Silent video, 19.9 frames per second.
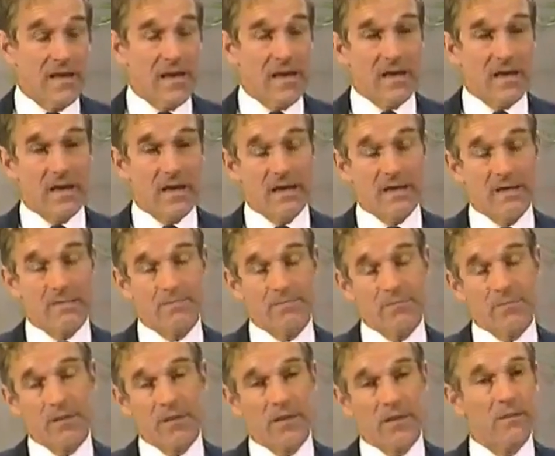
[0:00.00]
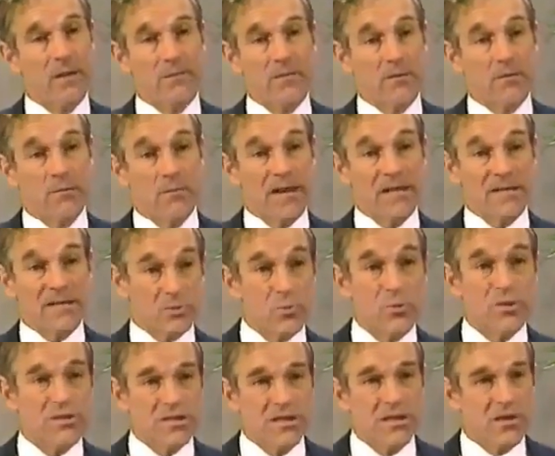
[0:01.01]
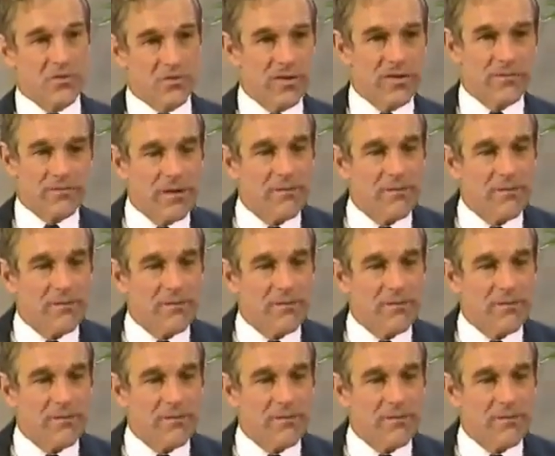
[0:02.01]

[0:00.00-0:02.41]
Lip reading: They might be able to buy a Swiss security.